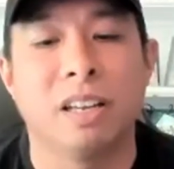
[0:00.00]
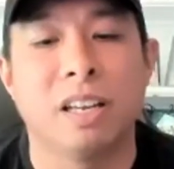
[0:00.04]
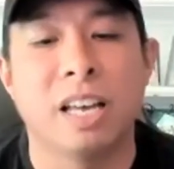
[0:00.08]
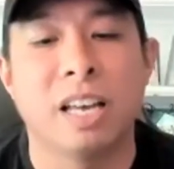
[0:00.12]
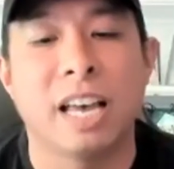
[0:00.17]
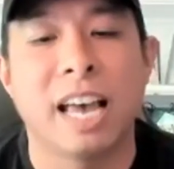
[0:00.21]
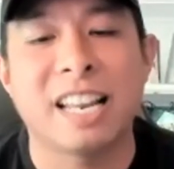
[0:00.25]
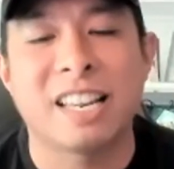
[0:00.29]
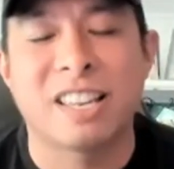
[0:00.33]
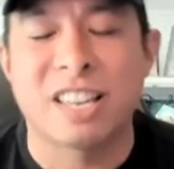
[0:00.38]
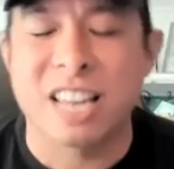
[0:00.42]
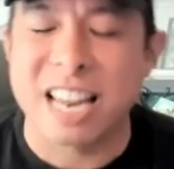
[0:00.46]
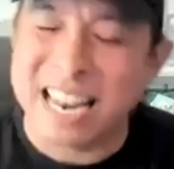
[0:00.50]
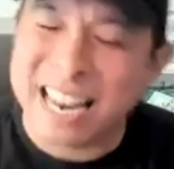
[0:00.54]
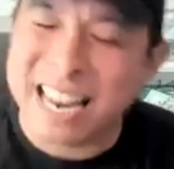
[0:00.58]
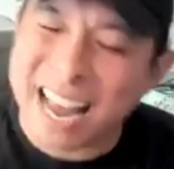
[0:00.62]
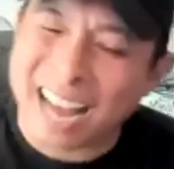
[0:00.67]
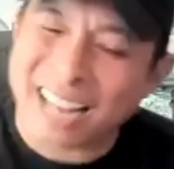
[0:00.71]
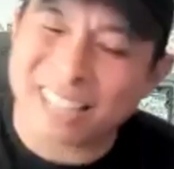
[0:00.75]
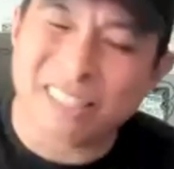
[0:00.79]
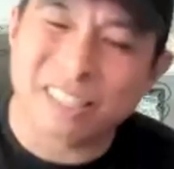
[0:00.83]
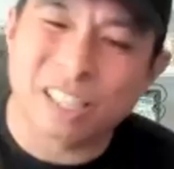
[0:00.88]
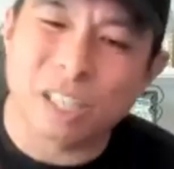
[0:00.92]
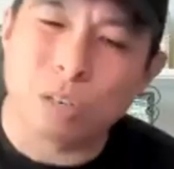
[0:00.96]
And to
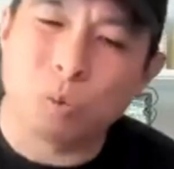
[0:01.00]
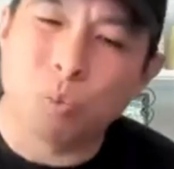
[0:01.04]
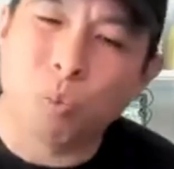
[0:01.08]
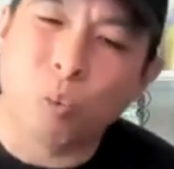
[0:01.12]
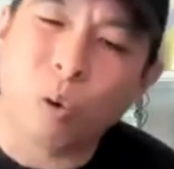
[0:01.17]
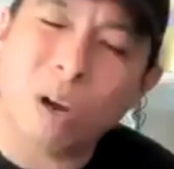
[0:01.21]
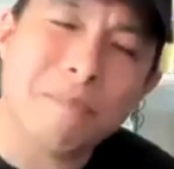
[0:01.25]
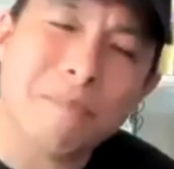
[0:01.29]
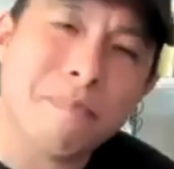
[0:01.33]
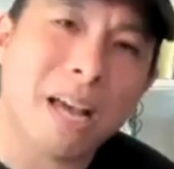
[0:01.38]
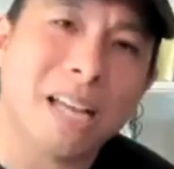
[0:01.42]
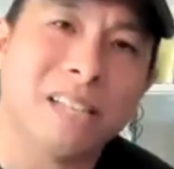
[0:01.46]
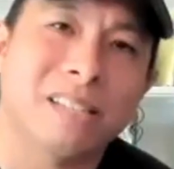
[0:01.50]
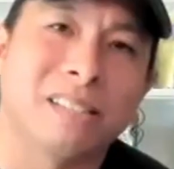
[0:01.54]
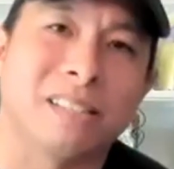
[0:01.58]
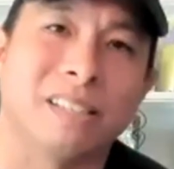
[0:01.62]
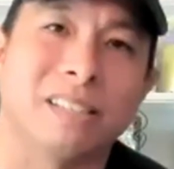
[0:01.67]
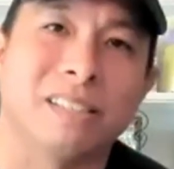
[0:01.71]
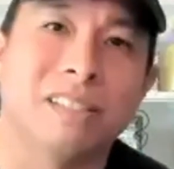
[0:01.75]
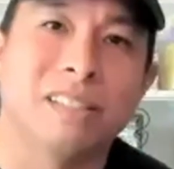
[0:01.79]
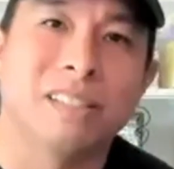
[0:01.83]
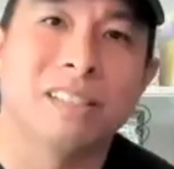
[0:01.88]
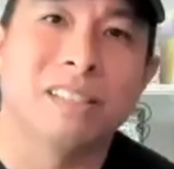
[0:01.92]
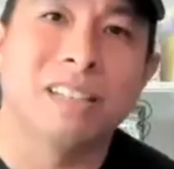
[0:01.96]
not see one
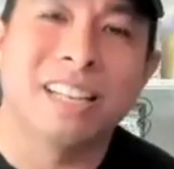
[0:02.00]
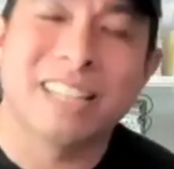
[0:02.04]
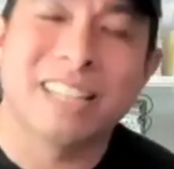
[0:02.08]
message